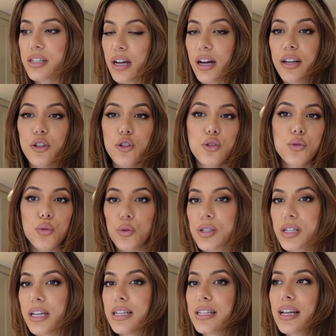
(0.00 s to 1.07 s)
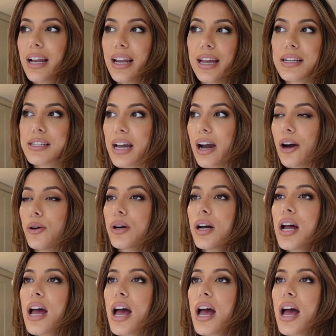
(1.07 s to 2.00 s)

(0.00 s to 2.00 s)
done, sorted, cleared out.